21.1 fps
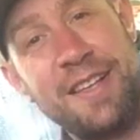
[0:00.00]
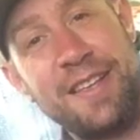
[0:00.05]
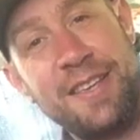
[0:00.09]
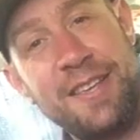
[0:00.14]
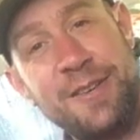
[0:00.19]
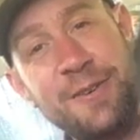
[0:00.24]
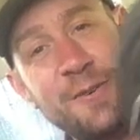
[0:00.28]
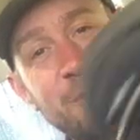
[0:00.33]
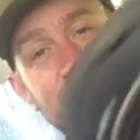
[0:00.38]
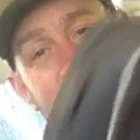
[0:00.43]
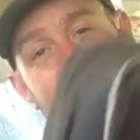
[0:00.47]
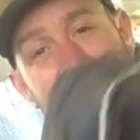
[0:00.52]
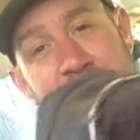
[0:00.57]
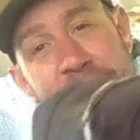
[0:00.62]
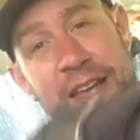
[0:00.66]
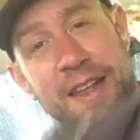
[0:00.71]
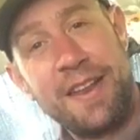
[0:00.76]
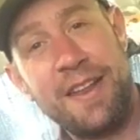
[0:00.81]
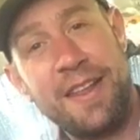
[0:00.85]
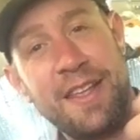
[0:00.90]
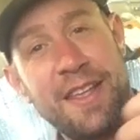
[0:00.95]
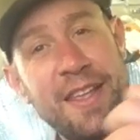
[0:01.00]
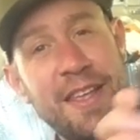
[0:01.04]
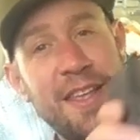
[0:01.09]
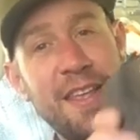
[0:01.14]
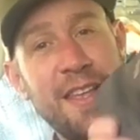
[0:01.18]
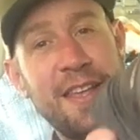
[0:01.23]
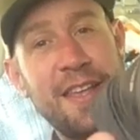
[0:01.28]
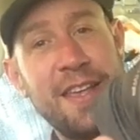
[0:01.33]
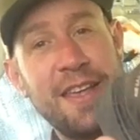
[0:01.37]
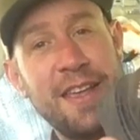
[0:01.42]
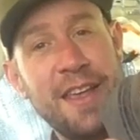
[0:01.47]
Huge fan,
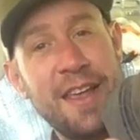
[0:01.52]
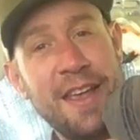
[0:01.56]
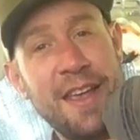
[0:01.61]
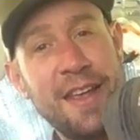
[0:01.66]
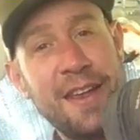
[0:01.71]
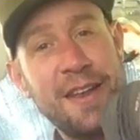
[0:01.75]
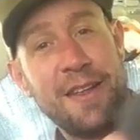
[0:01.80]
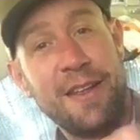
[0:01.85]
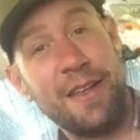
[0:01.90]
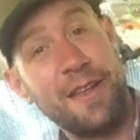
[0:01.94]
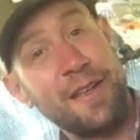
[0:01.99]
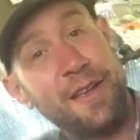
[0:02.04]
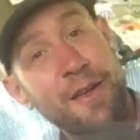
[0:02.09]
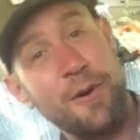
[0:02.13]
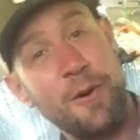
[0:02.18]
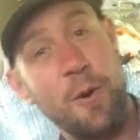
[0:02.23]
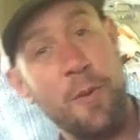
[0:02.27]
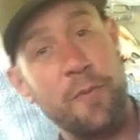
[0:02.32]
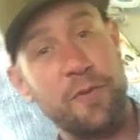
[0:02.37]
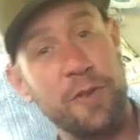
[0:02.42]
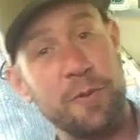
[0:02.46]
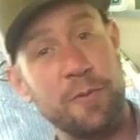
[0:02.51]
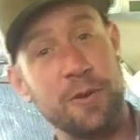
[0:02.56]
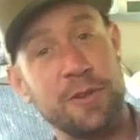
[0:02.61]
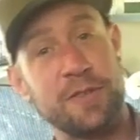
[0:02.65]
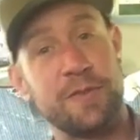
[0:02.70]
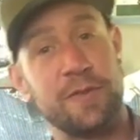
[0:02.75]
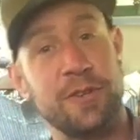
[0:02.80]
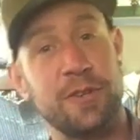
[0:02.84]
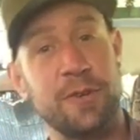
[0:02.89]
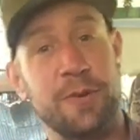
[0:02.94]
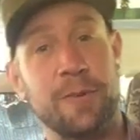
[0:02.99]
and hopefully it works
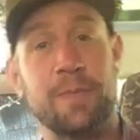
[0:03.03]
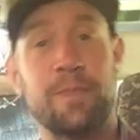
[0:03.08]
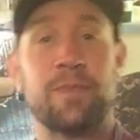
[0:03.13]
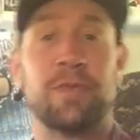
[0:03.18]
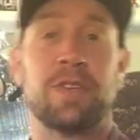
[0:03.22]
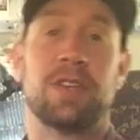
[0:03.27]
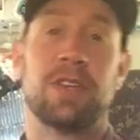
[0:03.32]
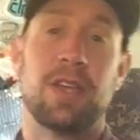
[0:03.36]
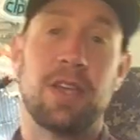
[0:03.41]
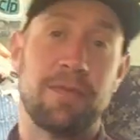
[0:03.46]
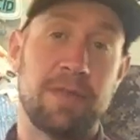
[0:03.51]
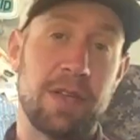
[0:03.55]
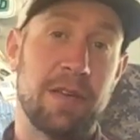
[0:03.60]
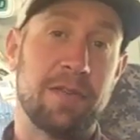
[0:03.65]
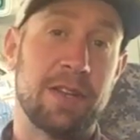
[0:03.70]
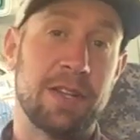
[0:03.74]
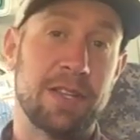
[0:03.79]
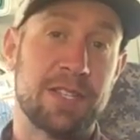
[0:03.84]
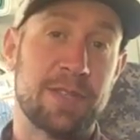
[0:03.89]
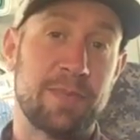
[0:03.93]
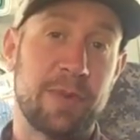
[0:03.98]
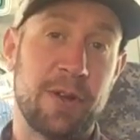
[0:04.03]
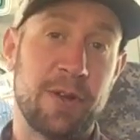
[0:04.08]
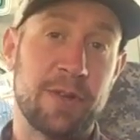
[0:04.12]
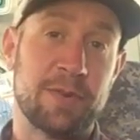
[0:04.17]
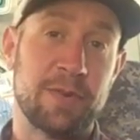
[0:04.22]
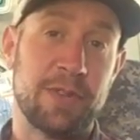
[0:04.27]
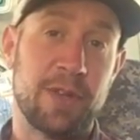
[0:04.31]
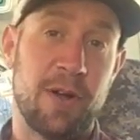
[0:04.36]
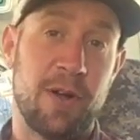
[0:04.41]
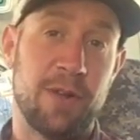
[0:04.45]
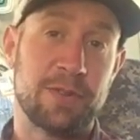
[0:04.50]
for you. If you have any
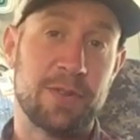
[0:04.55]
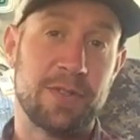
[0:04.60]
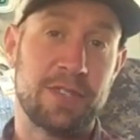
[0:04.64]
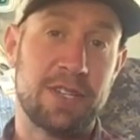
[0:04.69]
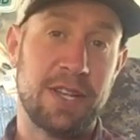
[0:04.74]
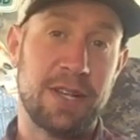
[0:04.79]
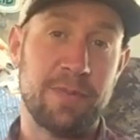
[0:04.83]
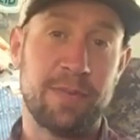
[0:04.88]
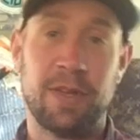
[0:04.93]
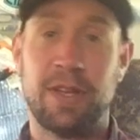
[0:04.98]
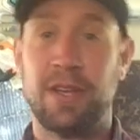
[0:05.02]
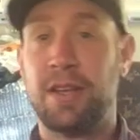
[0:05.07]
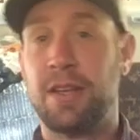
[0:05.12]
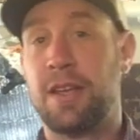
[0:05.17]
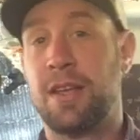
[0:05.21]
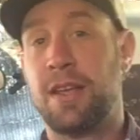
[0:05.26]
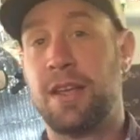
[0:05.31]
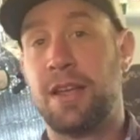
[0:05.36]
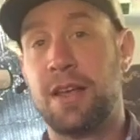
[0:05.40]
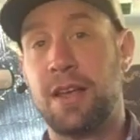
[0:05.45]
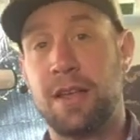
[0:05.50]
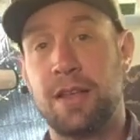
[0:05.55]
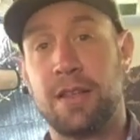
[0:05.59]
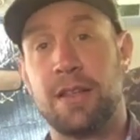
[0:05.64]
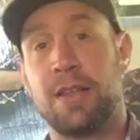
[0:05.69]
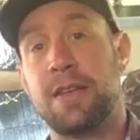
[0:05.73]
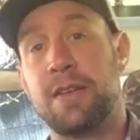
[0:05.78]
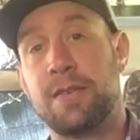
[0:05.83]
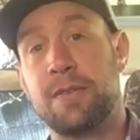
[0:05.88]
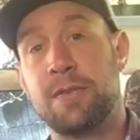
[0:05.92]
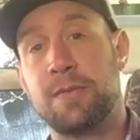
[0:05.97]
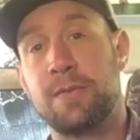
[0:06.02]
experience with the Altra Timp,
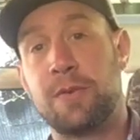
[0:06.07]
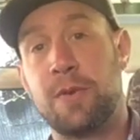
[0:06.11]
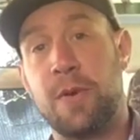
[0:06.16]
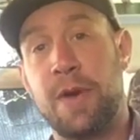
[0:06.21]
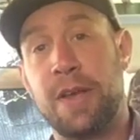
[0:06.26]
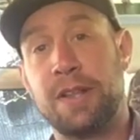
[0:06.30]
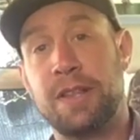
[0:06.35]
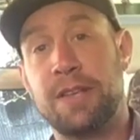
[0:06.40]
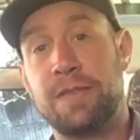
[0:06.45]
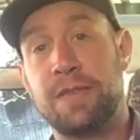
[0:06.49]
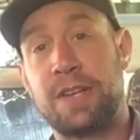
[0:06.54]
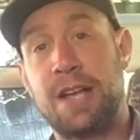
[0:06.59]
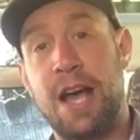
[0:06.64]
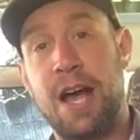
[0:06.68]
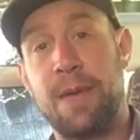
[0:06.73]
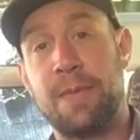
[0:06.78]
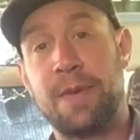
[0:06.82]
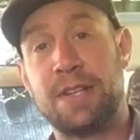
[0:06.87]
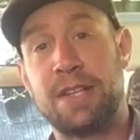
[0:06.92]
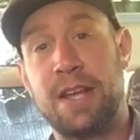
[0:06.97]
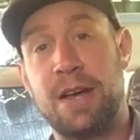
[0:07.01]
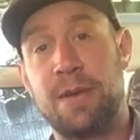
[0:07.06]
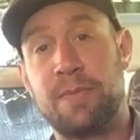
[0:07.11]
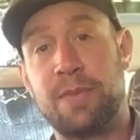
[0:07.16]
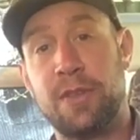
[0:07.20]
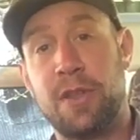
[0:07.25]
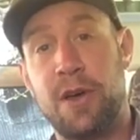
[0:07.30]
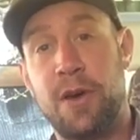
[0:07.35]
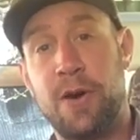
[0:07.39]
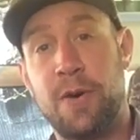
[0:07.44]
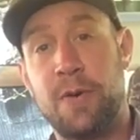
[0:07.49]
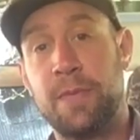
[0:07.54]
go ahead and leave a comment down
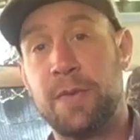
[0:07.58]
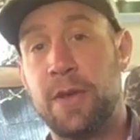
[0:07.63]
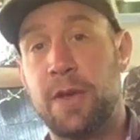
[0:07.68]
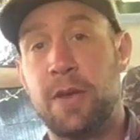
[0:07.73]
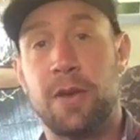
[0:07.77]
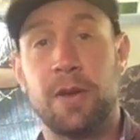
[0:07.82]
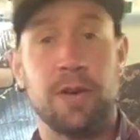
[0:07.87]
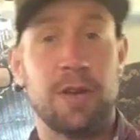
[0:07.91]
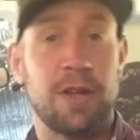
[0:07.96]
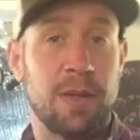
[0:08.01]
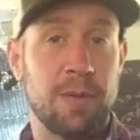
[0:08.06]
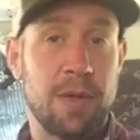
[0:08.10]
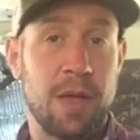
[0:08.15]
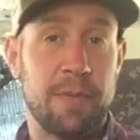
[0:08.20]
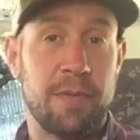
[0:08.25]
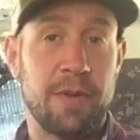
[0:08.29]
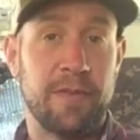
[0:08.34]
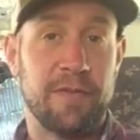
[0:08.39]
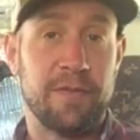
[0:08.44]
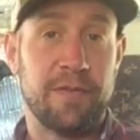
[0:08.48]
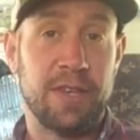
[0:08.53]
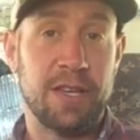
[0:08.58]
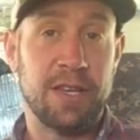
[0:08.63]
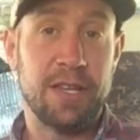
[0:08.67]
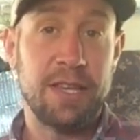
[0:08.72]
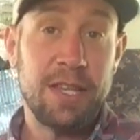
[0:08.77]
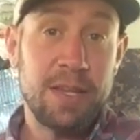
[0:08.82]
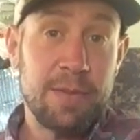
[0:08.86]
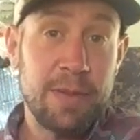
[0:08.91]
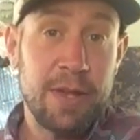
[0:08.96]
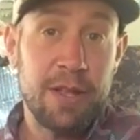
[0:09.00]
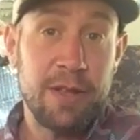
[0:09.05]
below or hit me up via
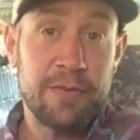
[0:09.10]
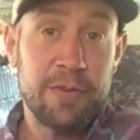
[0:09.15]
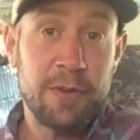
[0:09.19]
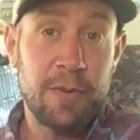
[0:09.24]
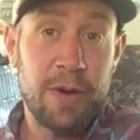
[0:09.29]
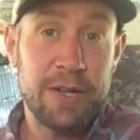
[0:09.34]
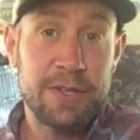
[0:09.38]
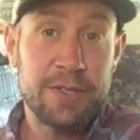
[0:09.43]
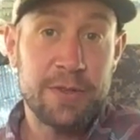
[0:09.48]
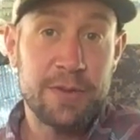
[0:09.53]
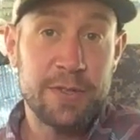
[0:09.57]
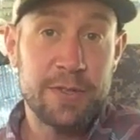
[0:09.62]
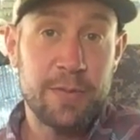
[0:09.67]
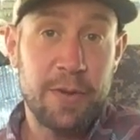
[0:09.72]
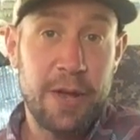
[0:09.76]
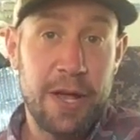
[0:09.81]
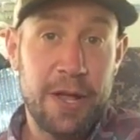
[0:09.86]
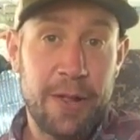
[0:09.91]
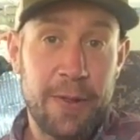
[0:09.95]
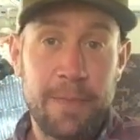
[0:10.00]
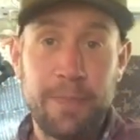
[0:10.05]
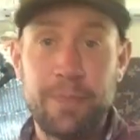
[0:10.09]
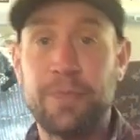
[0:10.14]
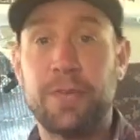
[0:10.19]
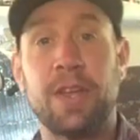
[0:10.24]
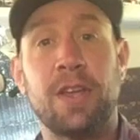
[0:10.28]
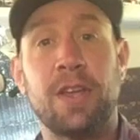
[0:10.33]
email if you want to as well.